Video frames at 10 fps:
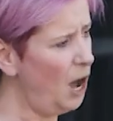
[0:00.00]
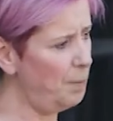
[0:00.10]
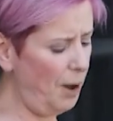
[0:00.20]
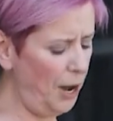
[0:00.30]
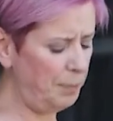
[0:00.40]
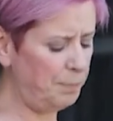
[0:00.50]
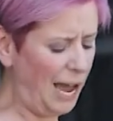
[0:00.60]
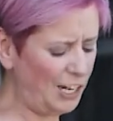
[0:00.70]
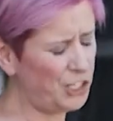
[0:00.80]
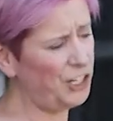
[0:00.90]
And my
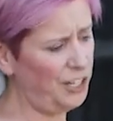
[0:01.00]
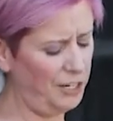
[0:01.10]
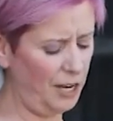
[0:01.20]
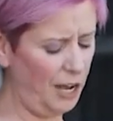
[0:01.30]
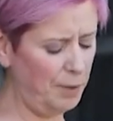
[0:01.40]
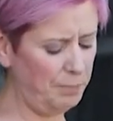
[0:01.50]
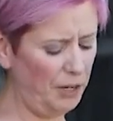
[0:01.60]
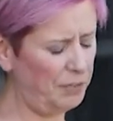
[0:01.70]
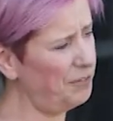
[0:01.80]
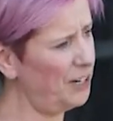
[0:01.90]
passion and
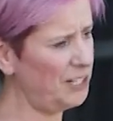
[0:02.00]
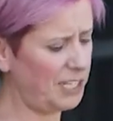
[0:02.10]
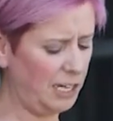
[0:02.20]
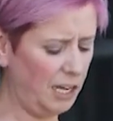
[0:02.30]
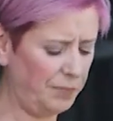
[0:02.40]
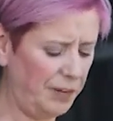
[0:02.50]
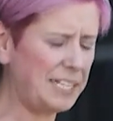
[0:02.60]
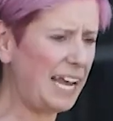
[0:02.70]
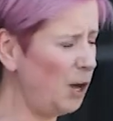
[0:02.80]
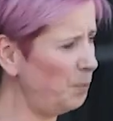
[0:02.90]
my first love
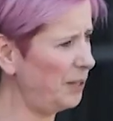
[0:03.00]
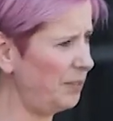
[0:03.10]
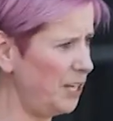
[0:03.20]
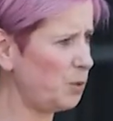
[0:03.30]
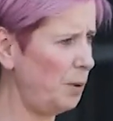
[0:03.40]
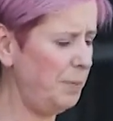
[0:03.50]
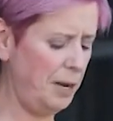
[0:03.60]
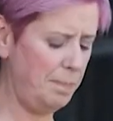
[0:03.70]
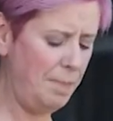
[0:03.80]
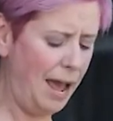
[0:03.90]
is helping these
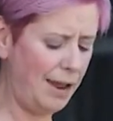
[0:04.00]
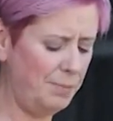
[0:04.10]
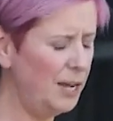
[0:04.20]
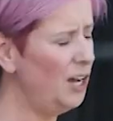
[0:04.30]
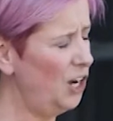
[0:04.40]
women and men